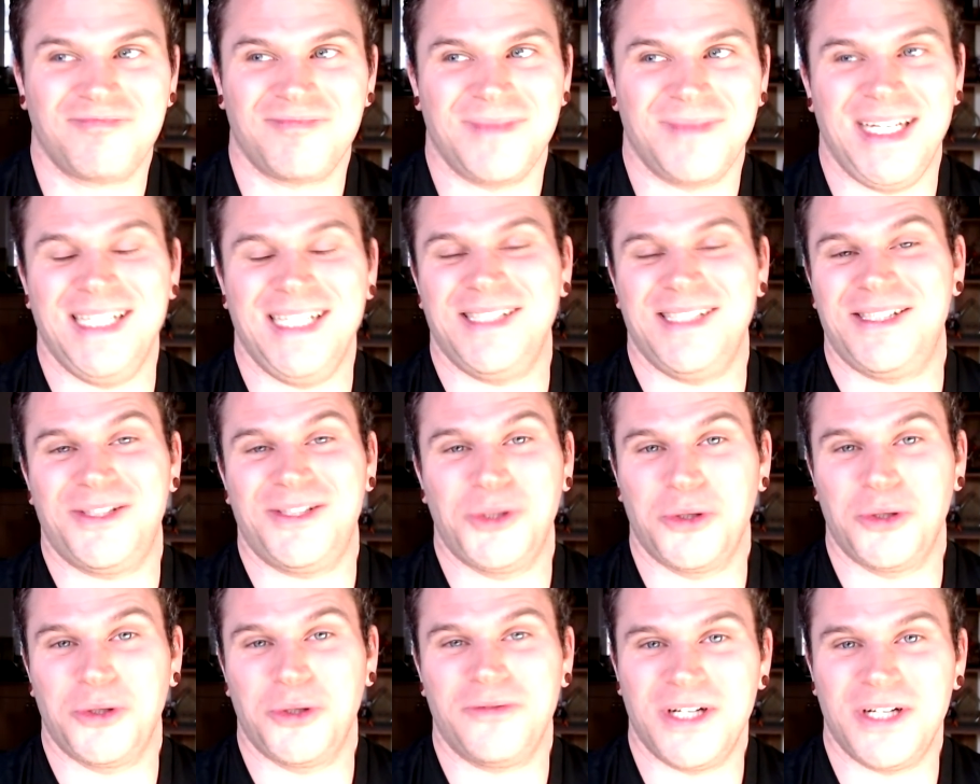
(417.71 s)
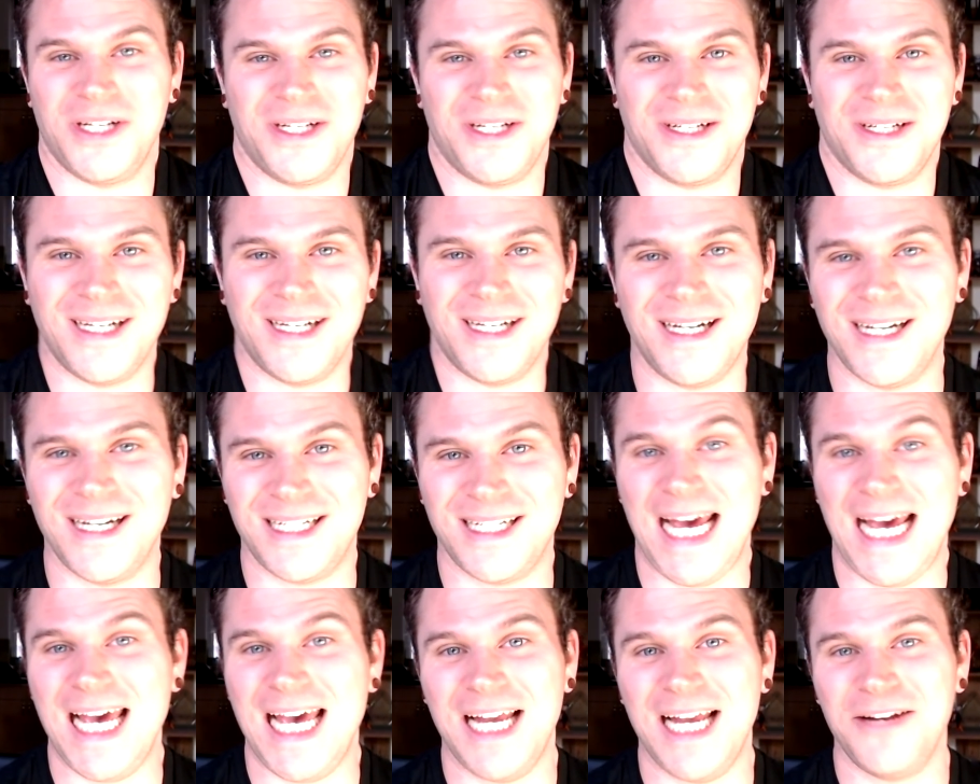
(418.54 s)
It's sort of a
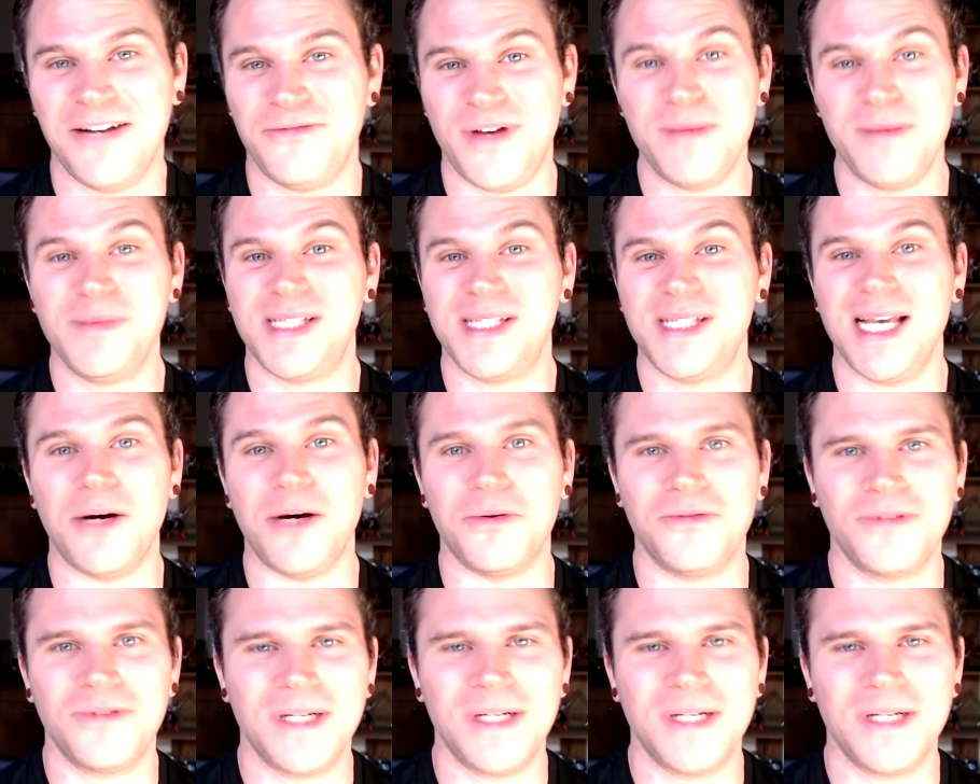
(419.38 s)
tale of himself.